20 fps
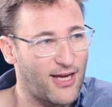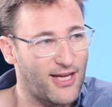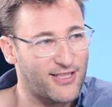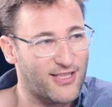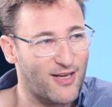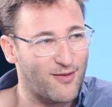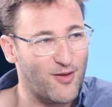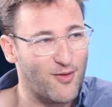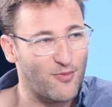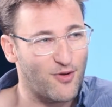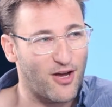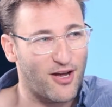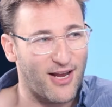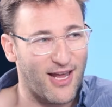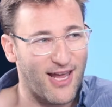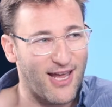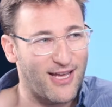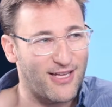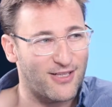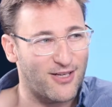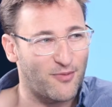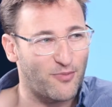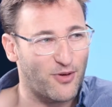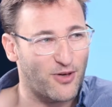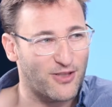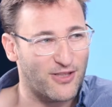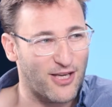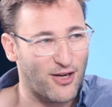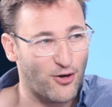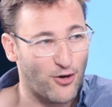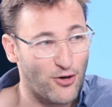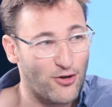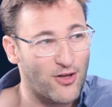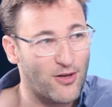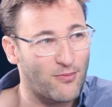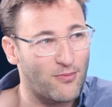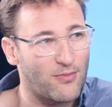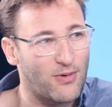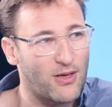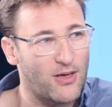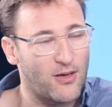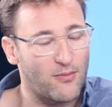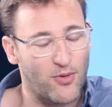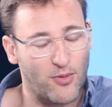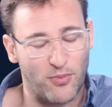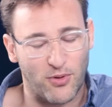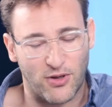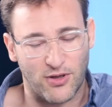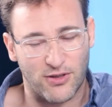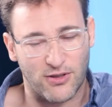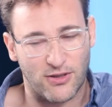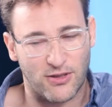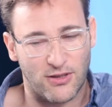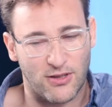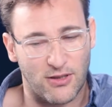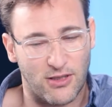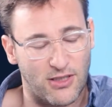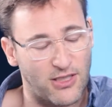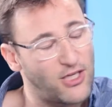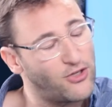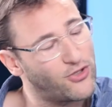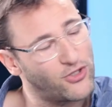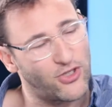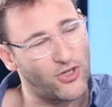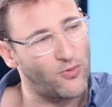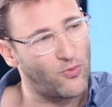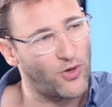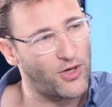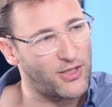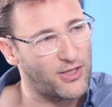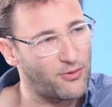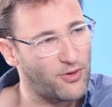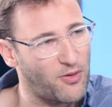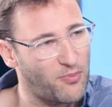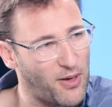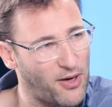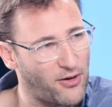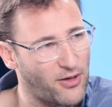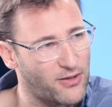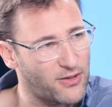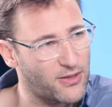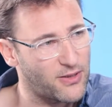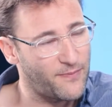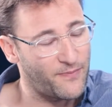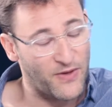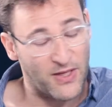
And some of them got A's, not because they earned them, but because the teachers didn't want to deal with the parents.